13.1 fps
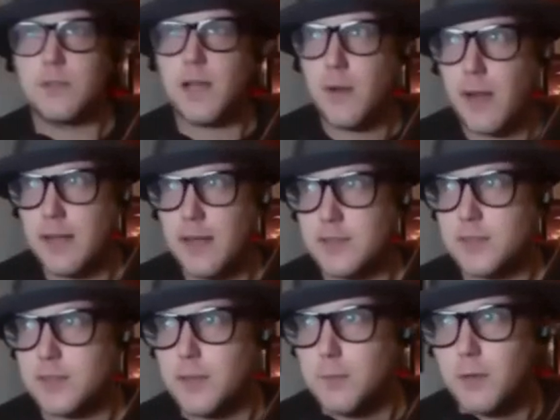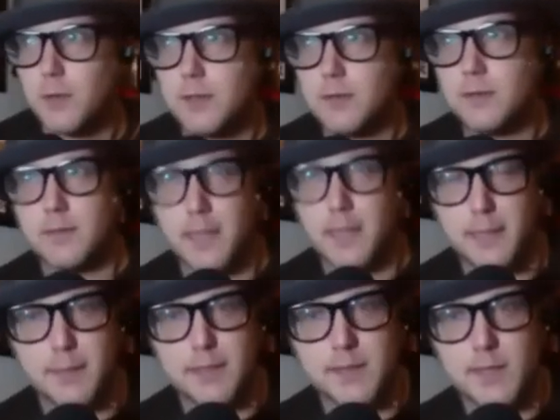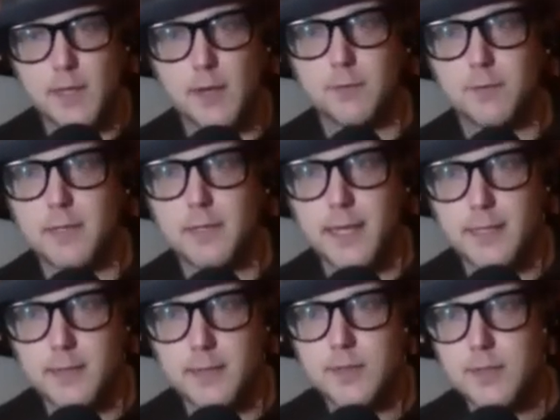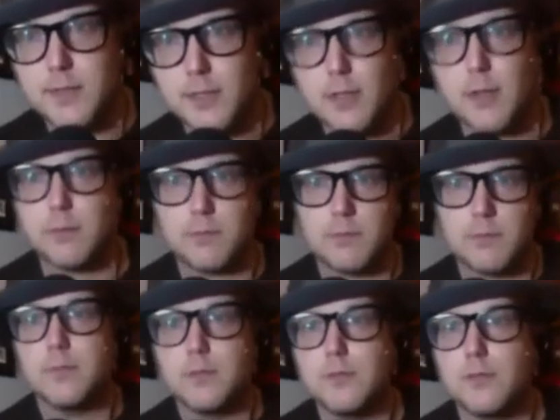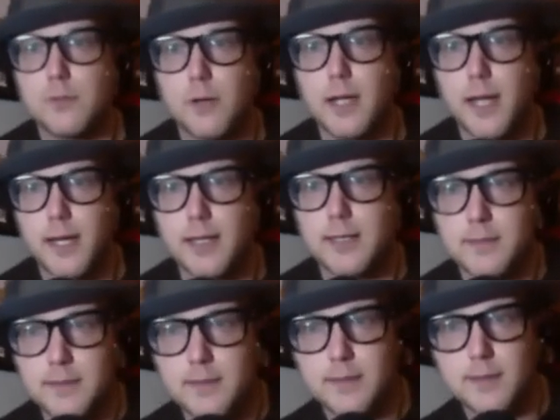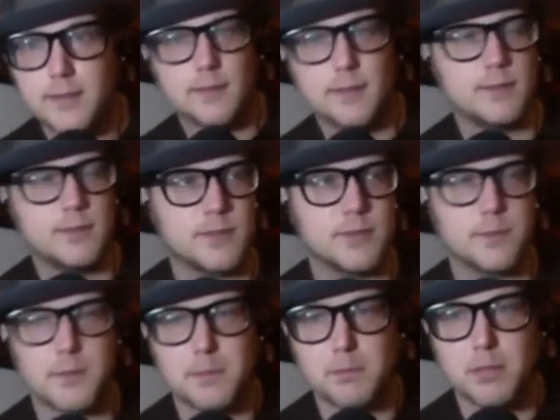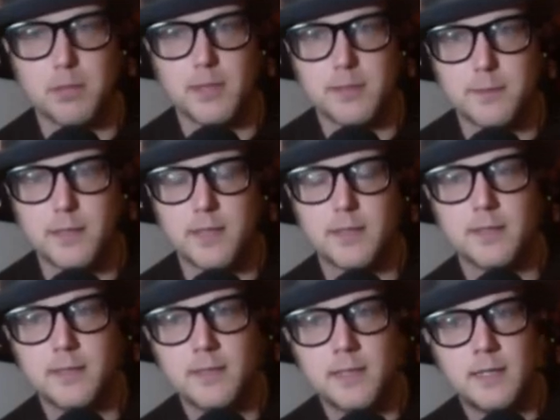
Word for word: now, as someone like myself, an ex, you know, drug addict, just to be blunt about it,